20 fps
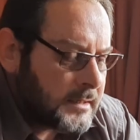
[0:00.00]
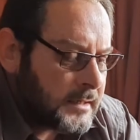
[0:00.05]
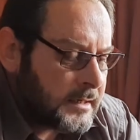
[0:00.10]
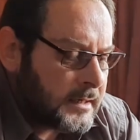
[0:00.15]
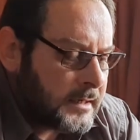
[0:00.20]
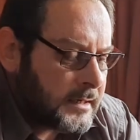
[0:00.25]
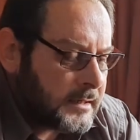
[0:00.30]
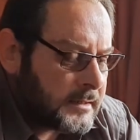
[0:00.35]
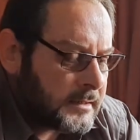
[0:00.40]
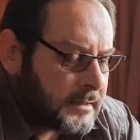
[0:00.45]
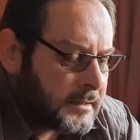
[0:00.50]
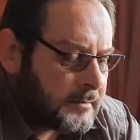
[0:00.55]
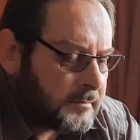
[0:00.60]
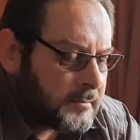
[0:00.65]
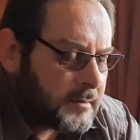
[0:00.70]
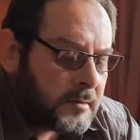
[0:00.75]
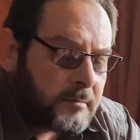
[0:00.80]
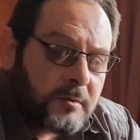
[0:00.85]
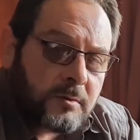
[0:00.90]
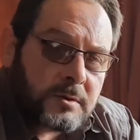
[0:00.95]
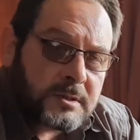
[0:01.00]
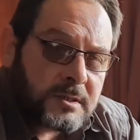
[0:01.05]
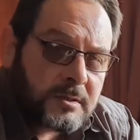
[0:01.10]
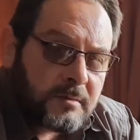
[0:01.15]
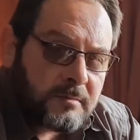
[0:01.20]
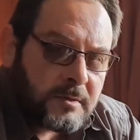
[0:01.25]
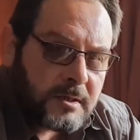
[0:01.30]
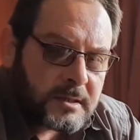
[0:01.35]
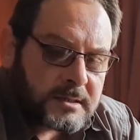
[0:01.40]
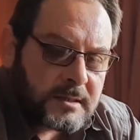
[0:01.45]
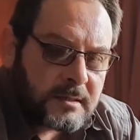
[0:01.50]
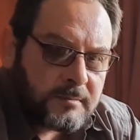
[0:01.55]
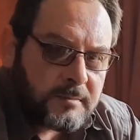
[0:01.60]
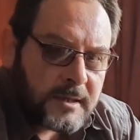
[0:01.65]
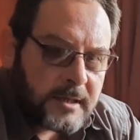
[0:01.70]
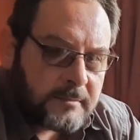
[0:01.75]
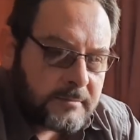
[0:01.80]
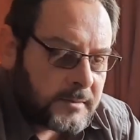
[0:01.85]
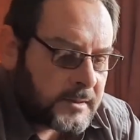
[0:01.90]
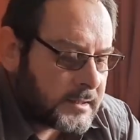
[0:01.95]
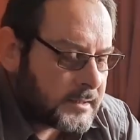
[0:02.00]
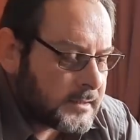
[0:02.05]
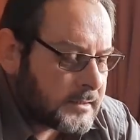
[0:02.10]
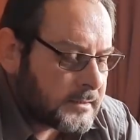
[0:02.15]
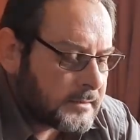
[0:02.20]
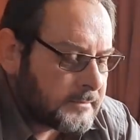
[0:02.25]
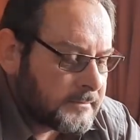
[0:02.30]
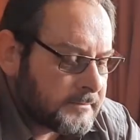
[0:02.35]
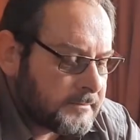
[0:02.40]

and I'm also a master pipe maker.